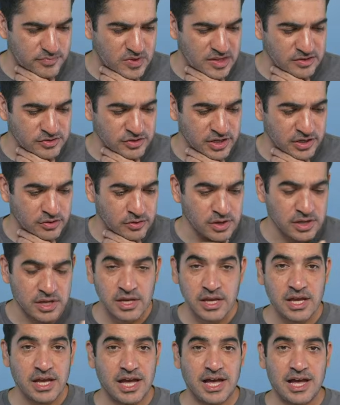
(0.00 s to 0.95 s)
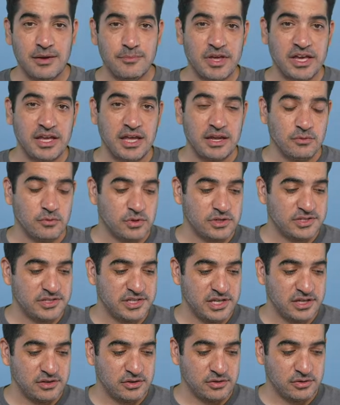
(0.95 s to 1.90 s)
So again, we're
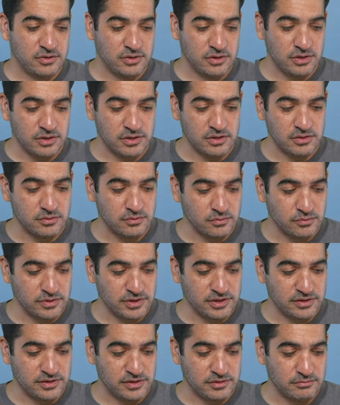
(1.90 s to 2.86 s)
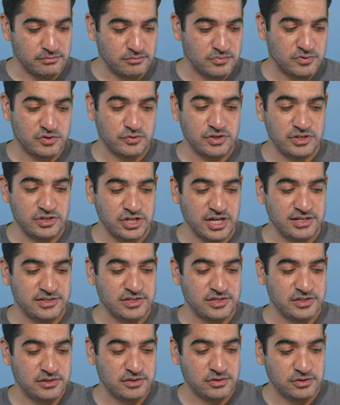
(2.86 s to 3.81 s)
seeing good with
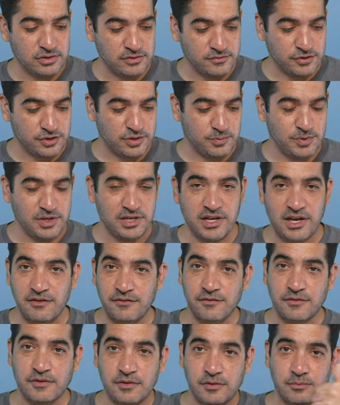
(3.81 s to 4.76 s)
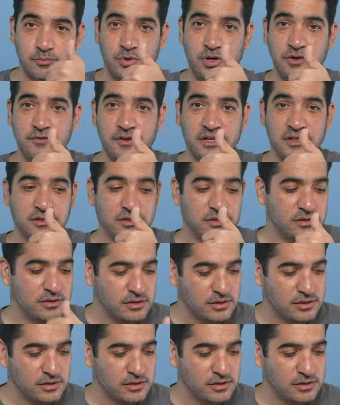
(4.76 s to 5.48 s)
screenshots. Convert to PDF. Perfect.